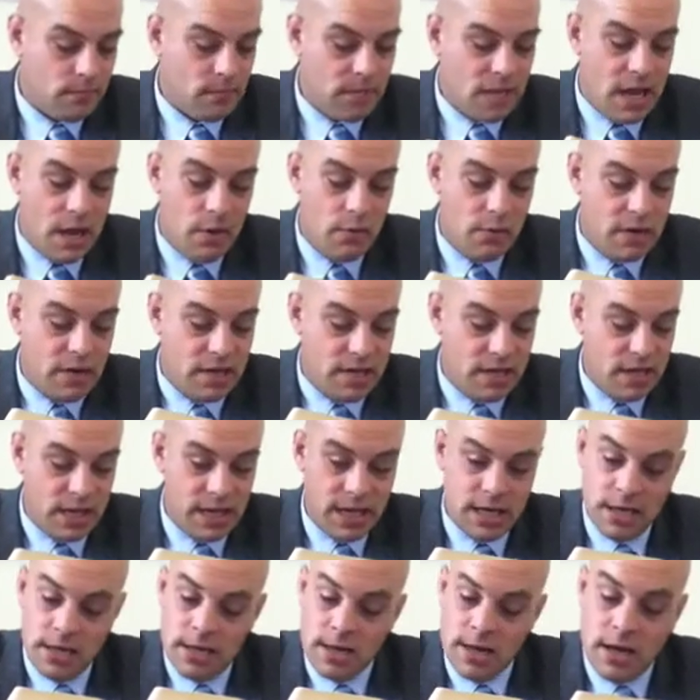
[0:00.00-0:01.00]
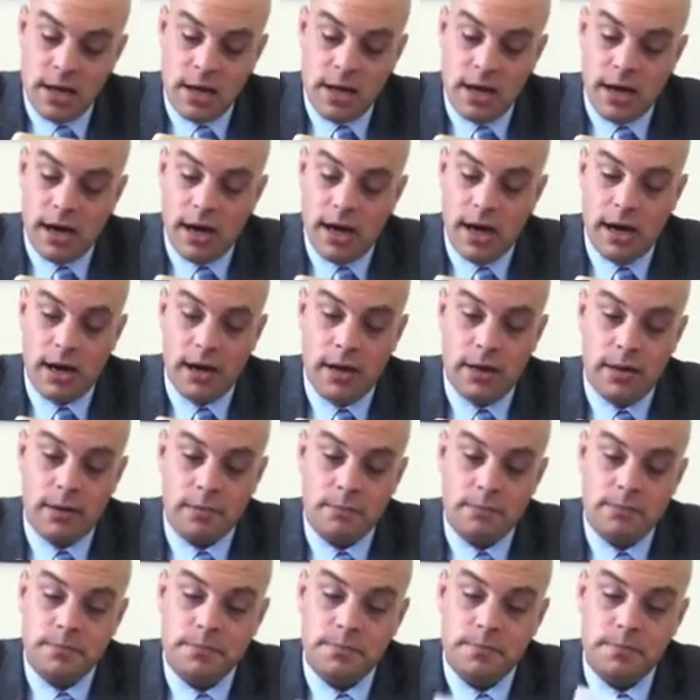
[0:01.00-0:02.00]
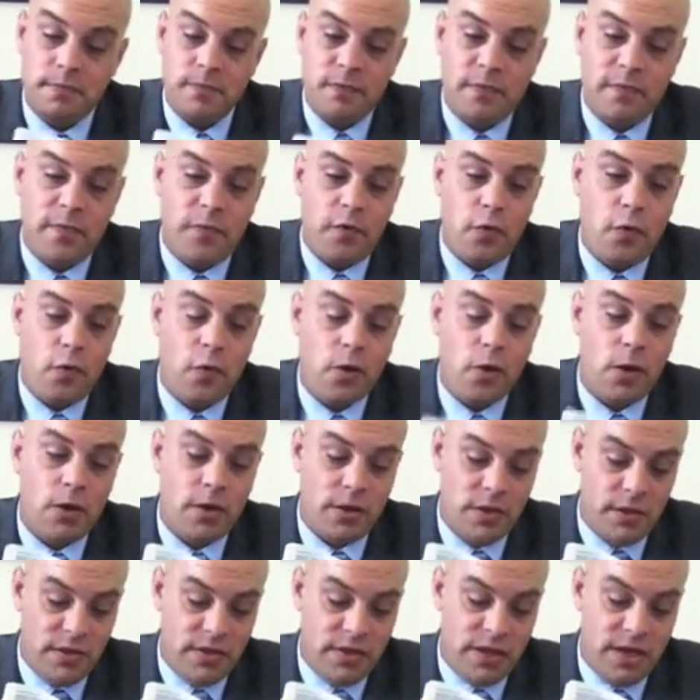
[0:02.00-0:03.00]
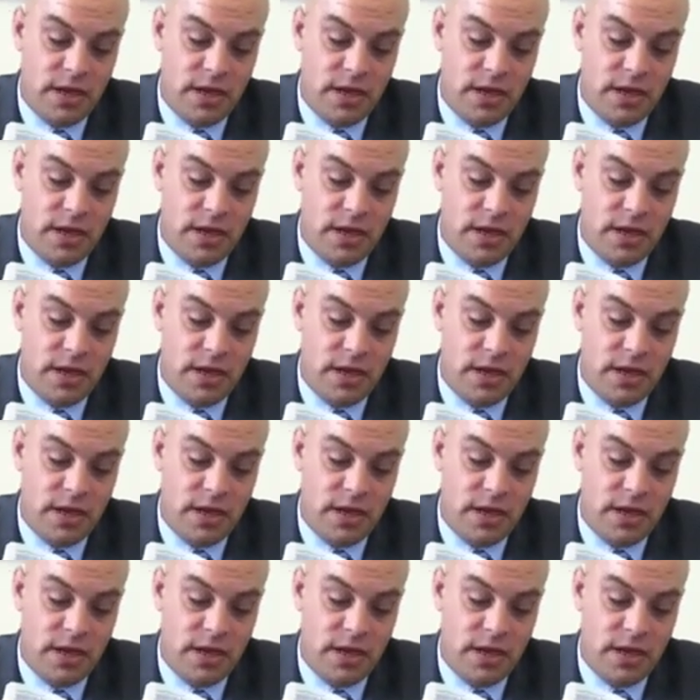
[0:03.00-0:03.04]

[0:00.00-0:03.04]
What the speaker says: Now we see for